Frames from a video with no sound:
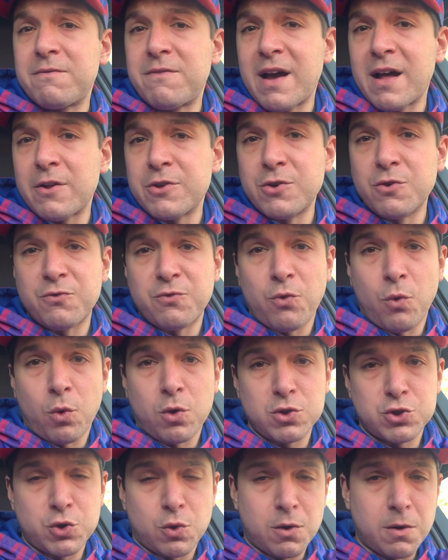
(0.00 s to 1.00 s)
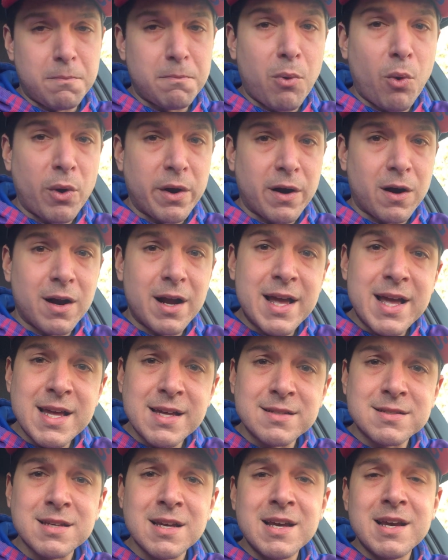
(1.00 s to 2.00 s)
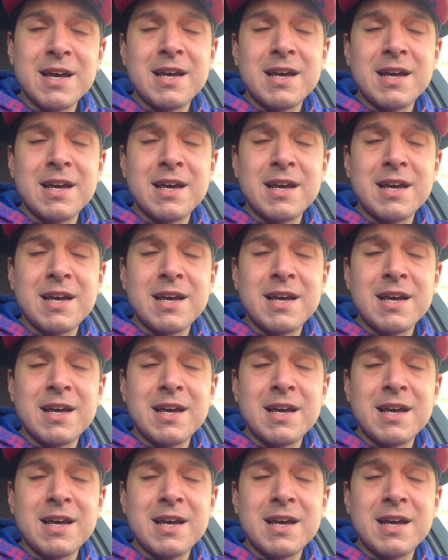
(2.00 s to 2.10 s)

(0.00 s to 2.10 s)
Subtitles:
value for Jordan Poyer is.